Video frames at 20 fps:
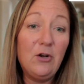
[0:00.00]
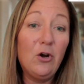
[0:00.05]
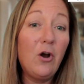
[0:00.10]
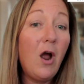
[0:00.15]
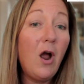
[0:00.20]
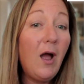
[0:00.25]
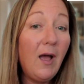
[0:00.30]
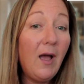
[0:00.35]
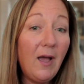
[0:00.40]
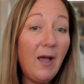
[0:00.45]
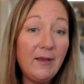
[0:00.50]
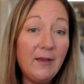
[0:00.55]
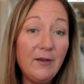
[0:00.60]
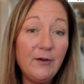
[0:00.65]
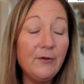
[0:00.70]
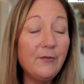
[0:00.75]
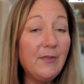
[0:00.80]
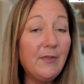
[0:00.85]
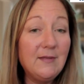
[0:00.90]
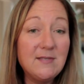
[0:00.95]
are
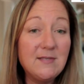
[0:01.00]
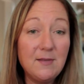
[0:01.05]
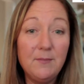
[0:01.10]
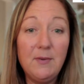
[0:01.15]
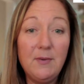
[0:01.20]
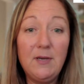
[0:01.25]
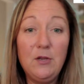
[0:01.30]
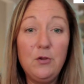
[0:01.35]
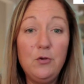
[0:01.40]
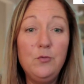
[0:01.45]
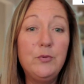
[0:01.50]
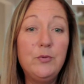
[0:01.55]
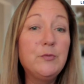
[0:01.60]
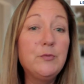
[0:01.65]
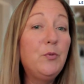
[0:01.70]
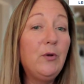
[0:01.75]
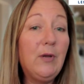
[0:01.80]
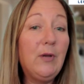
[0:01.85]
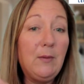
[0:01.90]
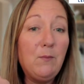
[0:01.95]
higher than somebody who's
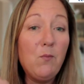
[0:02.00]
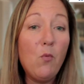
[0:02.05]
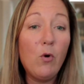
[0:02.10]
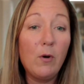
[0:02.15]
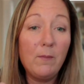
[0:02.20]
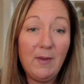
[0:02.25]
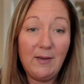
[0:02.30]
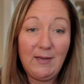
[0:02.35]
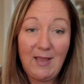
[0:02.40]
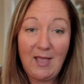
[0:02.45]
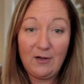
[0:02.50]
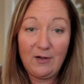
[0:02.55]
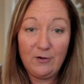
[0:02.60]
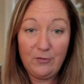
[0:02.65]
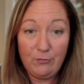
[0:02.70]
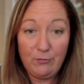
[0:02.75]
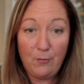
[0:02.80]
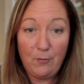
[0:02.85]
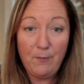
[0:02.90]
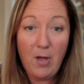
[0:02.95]
putting more money out of
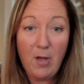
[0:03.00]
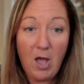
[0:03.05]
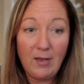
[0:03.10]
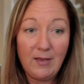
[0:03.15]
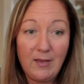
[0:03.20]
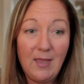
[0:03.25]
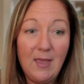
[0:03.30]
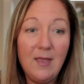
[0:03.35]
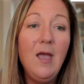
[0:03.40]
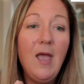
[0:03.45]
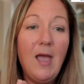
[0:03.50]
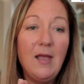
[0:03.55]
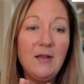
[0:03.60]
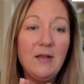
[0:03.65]
their own pocket.